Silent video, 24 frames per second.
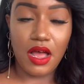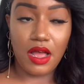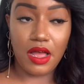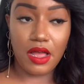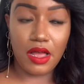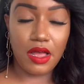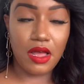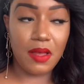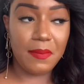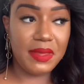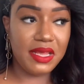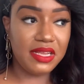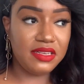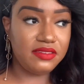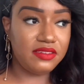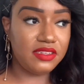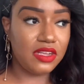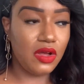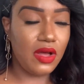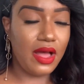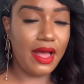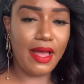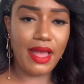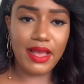Um, and
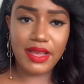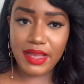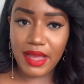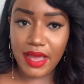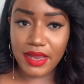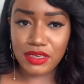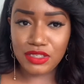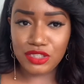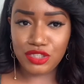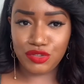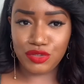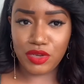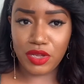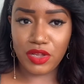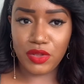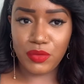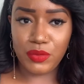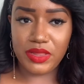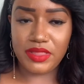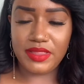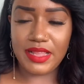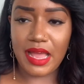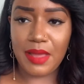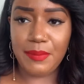so I kind of struggled
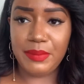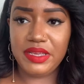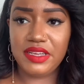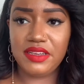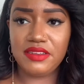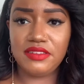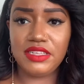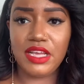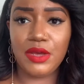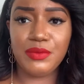with that because